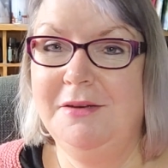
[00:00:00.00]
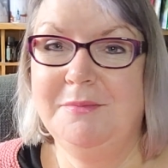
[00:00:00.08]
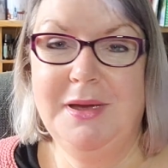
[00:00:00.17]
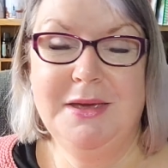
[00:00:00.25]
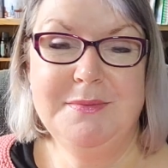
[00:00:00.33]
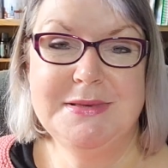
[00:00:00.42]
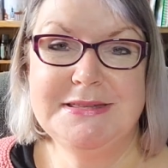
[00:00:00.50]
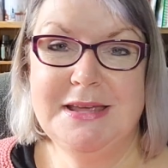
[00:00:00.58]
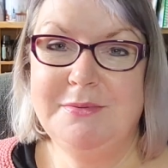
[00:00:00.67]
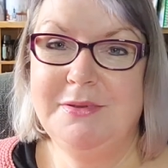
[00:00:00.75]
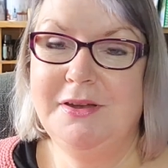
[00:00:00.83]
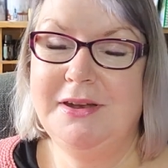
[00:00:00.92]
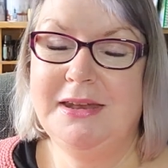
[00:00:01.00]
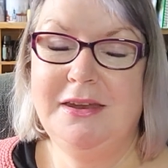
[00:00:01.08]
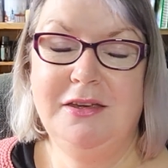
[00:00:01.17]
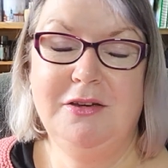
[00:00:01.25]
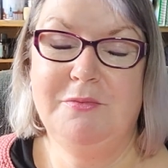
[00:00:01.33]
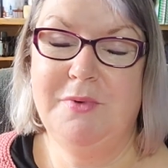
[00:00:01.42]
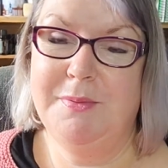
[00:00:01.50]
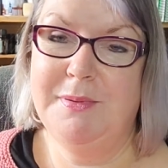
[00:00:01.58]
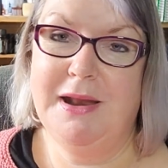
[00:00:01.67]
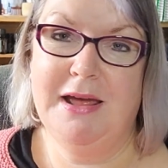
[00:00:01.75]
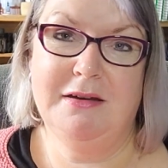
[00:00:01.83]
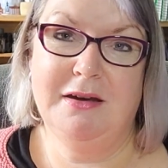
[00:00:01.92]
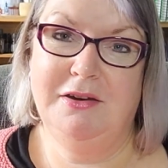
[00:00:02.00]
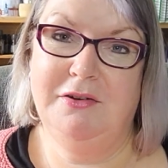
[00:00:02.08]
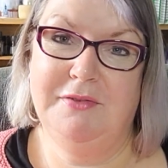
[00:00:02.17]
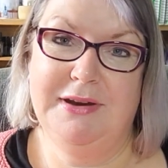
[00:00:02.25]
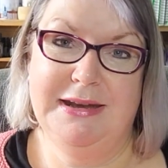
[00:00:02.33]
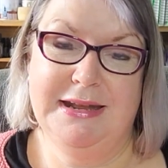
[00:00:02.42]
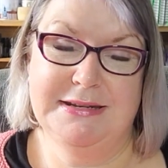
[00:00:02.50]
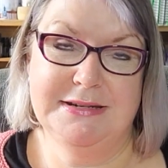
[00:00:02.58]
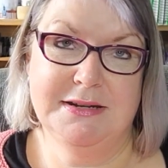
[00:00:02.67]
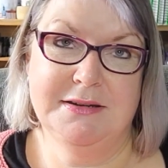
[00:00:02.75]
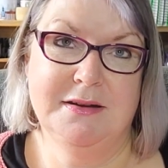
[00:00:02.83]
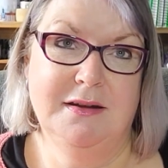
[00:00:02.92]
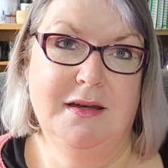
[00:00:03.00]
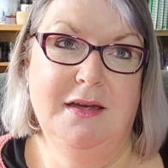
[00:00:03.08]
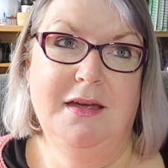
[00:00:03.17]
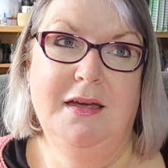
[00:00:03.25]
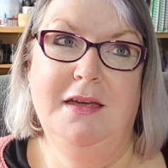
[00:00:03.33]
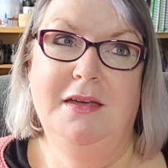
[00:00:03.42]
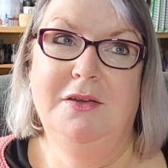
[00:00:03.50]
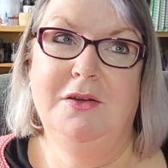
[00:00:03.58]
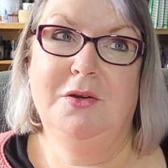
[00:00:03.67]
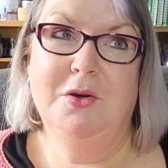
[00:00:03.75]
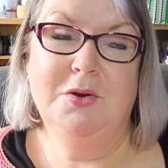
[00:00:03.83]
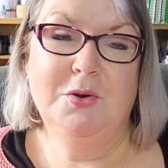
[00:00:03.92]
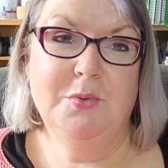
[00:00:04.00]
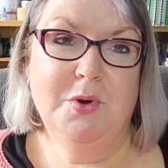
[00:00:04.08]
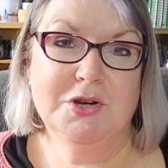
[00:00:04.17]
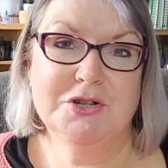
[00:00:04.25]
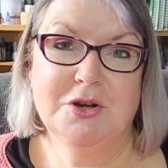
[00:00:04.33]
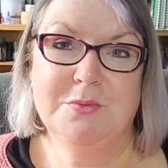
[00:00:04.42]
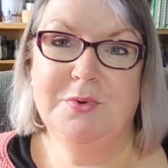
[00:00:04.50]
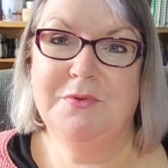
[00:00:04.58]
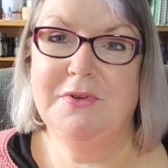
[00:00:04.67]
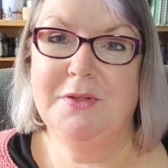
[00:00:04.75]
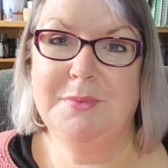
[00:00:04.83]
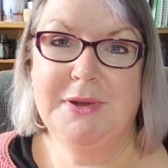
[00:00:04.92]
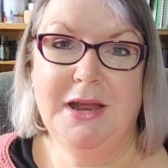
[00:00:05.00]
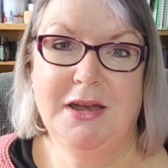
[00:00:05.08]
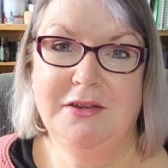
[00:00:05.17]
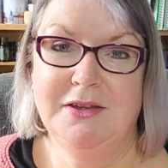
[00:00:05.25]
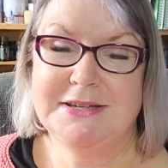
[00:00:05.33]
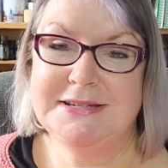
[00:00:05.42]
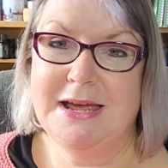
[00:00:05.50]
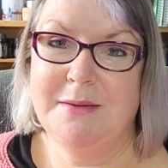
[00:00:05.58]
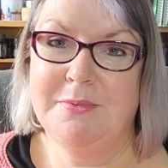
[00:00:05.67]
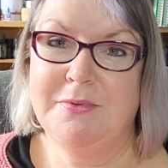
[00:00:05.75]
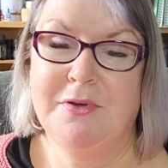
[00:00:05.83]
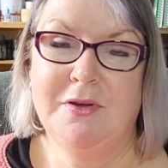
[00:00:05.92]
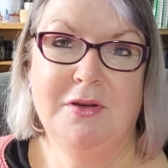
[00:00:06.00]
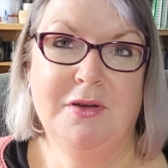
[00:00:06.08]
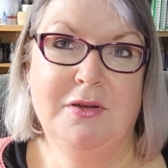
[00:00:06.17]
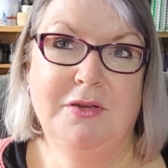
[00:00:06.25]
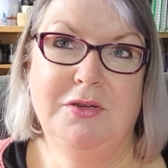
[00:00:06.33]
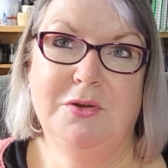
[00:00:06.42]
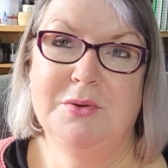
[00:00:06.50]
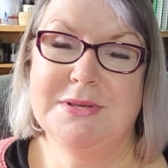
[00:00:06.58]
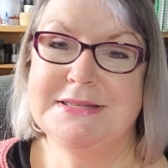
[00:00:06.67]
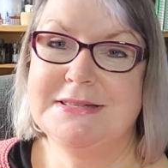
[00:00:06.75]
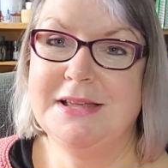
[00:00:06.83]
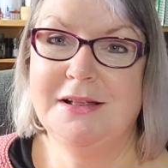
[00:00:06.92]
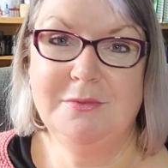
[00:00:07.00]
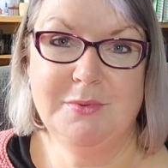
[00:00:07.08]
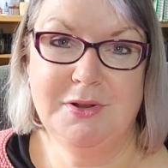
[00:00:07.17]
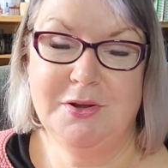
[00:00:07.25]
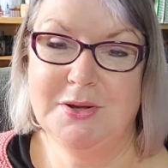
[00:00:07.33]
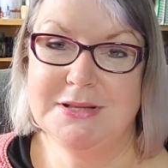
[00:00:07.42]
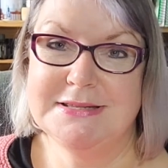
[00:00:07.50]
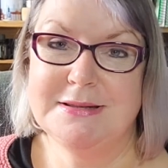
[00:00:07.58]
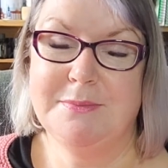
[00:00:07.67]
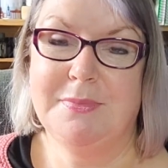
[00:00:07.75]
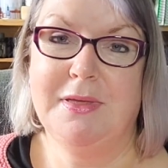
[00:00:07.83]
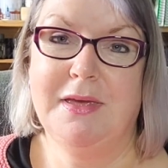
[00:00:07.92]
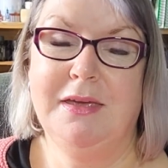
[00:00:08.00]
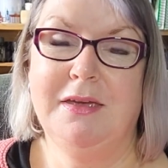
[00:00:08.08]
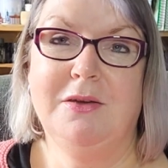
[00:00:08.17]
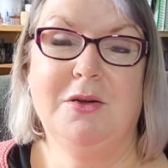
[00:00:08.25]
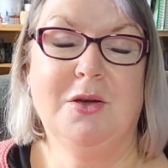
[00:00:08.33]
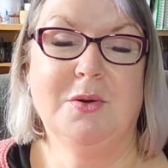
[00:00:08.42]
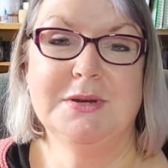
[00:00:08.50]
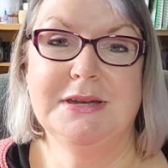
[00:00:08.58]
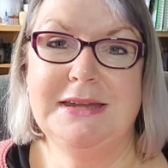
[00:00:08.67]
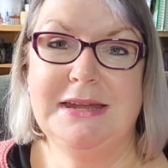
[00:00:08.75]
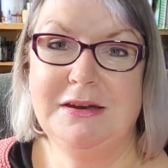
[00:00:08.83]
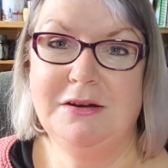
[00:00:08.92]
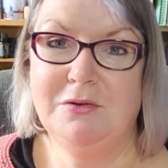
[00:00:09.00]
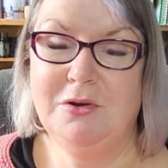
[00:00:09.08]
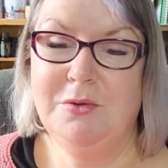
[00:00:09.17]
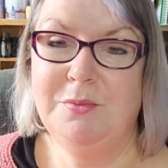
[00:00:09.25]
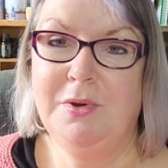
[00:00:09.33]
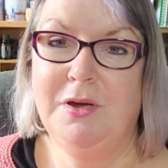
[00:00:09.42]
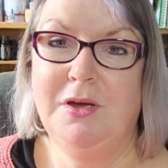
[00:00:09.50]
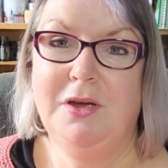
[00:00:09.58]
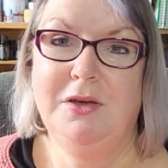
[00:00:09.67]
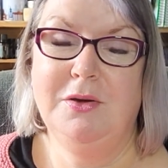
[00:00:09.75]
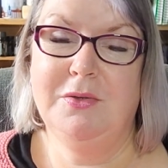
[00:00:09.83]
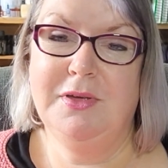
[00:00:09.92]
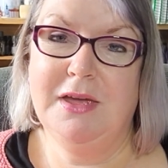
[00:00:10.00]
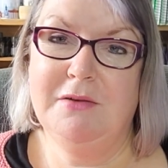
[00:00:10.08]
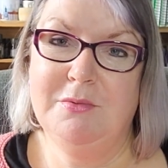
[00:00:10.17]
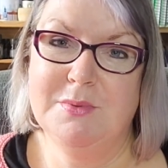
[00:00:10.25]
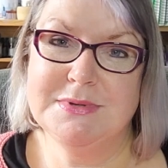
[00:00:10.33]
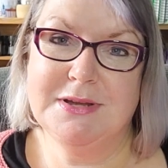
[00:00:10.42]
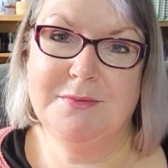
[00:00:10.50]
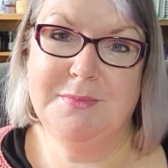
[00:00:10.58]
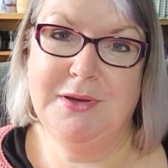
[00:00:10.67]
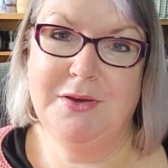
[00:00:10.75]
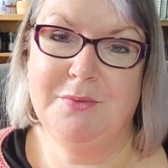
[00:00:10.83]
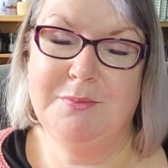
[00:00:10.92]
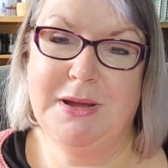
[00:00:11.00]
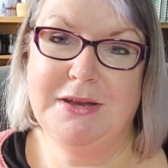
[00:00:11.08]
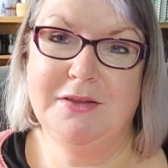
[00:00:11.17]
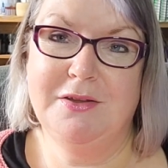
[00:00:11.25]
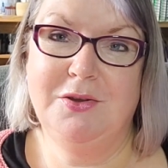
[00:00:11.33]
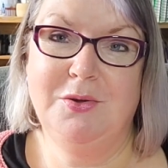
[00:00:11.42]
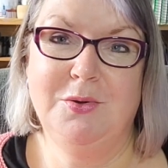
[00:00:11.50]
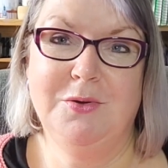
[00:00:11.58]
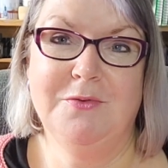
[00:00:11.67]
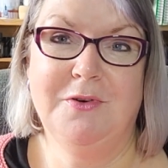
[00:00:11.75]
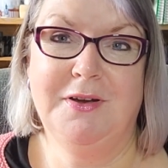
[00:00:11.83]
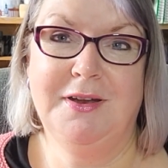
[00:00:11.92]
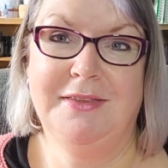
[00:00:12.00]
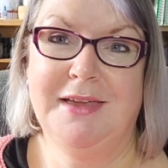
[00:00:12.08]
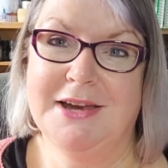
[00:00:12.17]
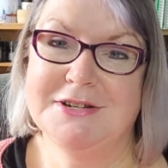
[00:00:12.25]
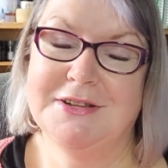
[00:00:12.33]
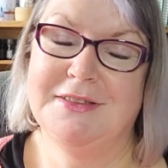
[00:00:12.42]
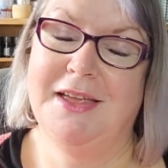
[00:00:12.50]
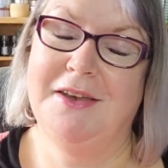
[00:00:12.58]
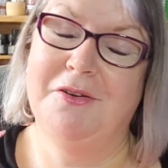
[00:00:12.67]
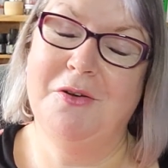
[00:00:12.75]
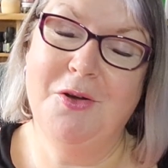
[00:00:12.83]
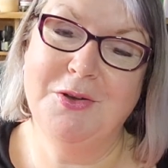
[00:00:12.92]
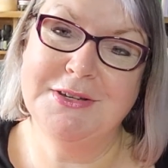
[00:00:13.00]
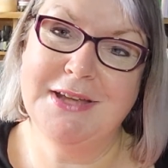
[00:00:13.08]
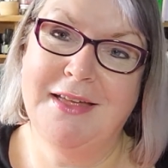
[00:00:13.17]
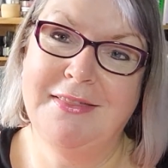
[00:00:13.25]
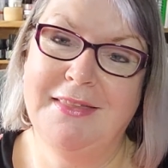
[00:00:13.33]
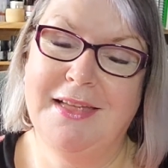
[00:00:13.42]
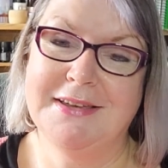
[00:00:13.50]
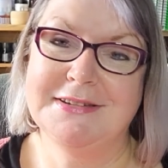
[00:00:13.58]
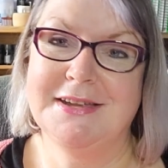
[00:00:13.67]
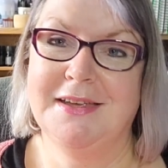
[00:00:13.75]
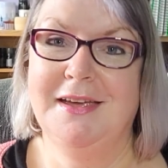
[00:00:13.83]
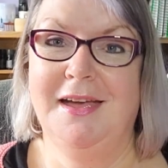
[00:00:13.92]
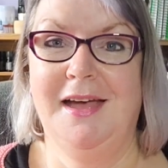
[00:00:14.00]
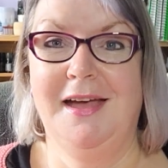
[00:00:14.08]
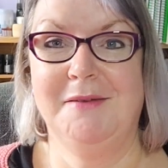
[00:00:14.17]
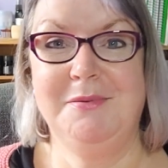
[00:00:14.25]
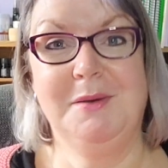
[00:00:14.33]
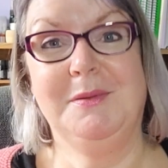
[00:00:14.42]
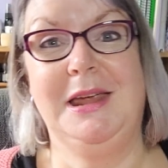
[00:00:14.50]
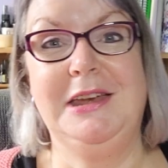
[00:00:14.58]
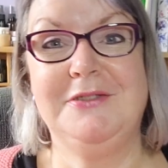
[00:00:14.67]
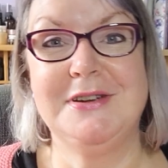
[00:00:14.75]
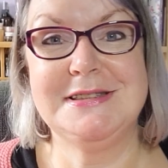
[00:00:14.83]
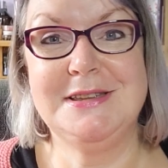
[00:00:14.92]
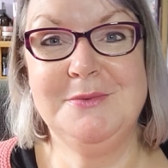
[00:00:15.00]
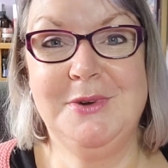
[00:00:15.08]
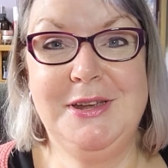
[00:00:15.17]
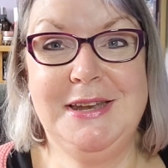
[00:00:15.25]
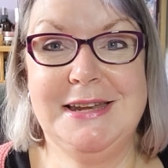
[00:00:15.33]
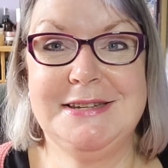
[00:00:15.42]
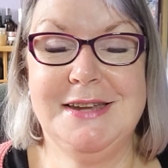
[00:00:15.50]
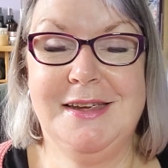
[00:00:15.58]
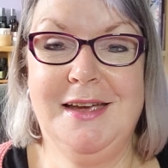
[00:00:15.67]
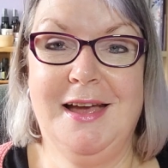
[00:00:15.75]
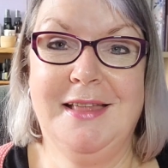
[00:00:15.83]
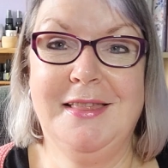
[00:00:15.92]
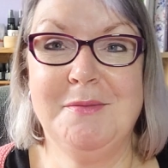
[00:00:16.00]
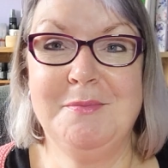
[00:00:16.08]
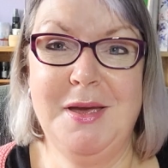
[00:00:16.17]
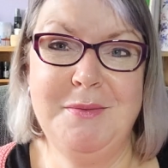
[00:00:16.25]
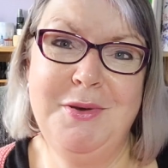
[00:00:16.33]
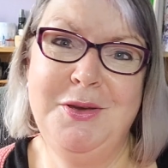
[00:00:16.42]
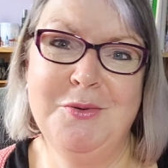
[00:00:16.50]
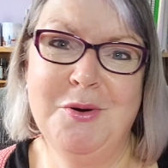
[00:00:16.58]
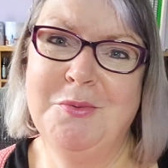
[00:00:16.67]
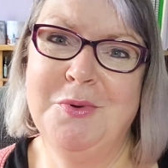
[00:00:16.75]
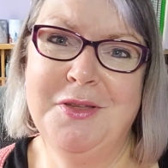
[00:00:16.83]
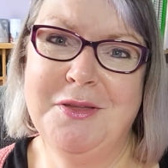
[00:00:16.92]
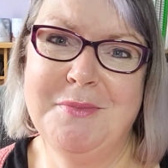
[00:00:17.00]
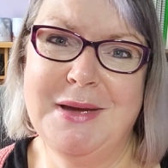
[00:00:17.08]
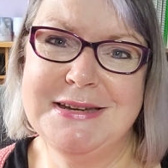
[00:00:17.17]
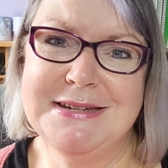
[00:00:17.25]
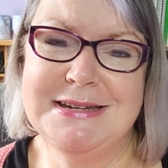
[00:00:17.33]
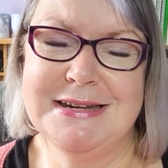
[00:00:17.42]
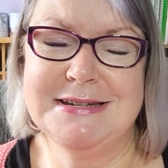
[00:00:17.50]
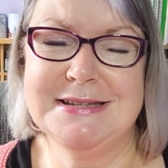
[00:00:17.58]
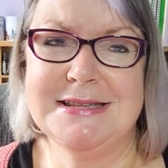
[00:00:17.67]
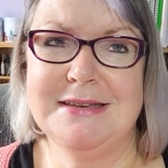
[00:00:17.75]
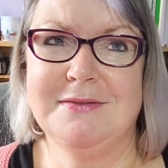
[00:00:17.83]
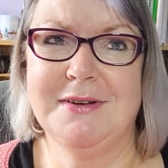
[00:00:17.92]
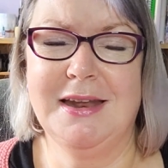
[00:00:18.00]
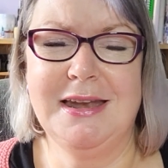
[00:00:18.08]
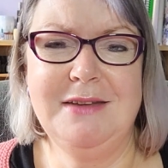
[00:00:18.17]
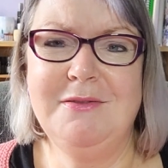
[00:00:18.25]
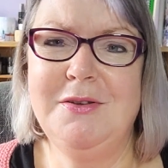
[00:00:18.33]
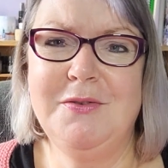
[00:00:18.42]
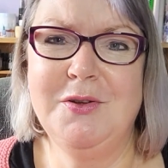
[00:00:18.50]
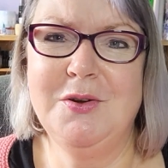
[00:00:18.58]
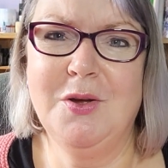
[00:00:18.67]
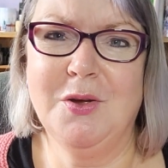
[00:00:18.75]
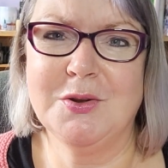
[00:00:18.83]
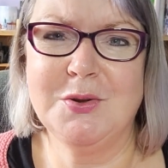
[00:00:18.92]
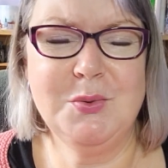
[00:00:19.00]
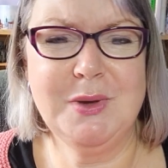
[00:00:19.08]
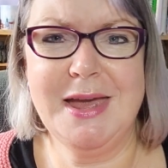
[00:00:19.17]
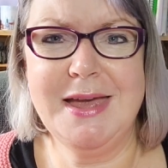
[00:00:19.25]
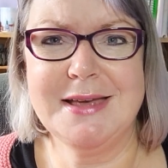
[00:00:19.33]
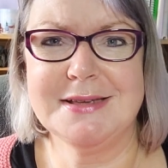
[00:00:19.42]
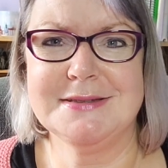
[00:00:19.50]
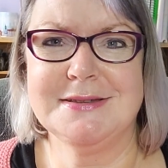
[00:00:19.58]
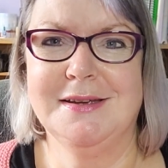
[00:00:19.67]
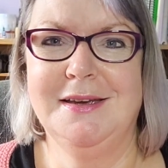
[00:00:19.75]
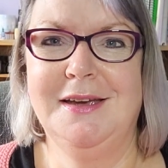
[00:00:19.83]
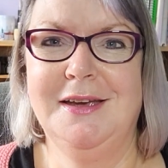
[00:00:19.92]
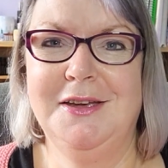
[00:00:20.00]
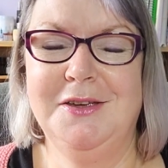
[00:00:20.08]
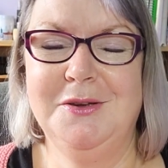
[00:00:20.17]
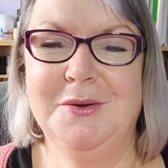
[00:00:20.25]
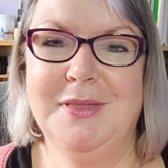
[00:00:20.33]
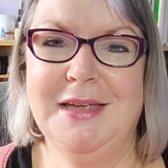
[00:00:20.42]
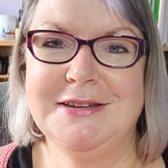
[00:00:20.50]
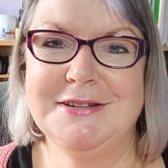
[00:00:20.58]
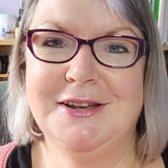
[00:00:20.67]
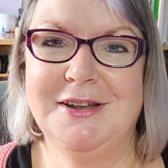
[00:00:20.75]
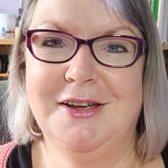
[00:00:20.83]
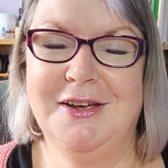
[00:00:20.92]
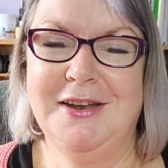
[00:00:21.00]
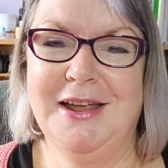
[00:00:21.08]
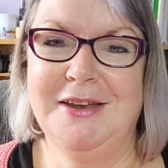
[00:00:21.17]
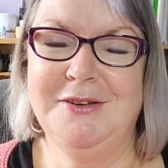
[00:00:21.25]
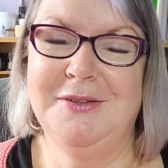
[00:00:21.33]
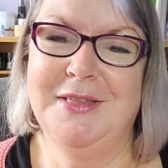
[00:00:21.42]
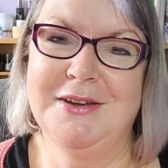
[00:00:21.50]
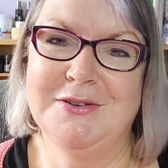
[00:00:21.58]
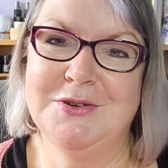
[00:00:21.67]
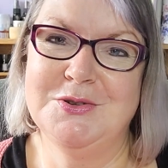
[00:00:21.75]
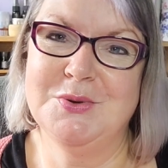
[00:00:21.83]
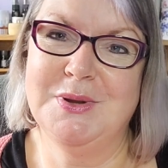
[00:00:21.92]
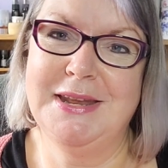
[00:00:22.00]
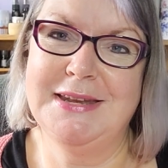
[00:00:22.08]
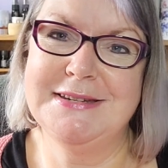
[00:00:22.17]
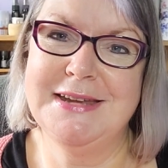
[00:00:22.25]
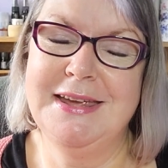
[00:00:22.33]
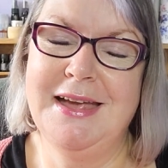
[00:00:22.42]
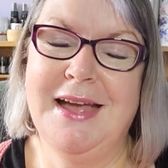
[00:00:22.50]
Make a mistake with your knitting, you rip it out and you re-knit it. You go to a workshop, you feel a bit out of your depth, you still will learn something. You go to a knitting group, you think everyone's going to be good, better than you, you find that actually they're not and that uh, people are interested in where you're knitting and that maybe you are one of the better knitters even. And even if you're not, who cares? You're there to learn and you're there to enjoy knitting.